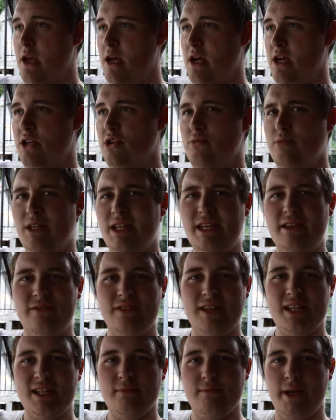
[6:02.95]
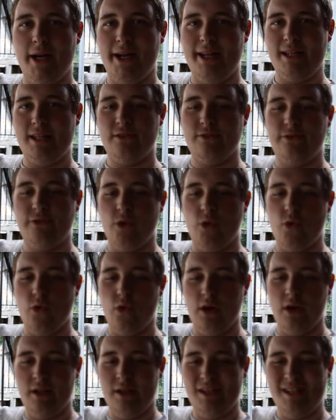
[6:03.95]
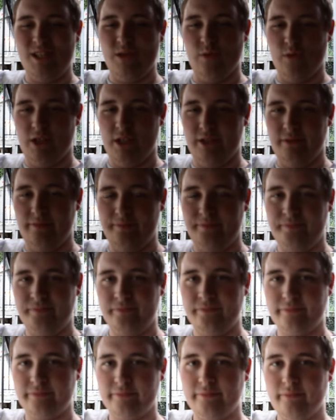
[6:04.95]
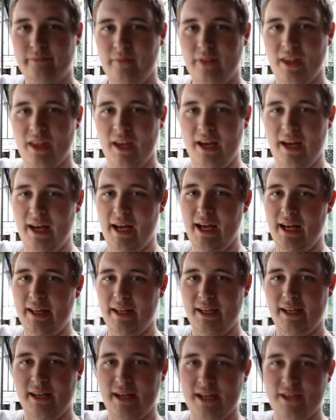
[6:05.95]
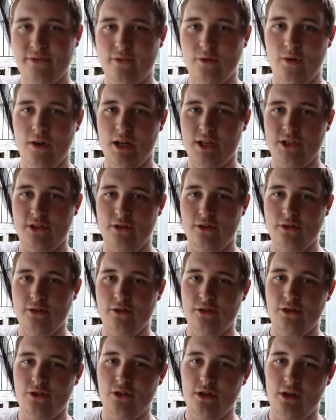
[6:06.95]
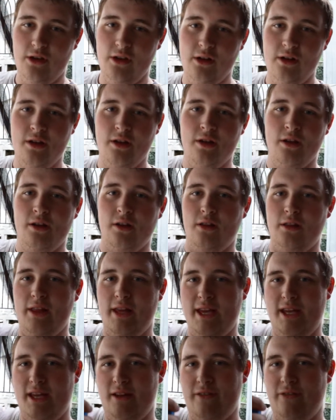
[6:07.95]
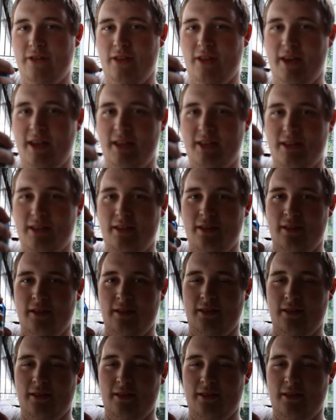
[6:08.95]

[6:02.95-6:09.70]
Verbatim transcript: I do believe that's about it for this one. Uh, thank you guys for watching. You know the drill. Like it if you liked it.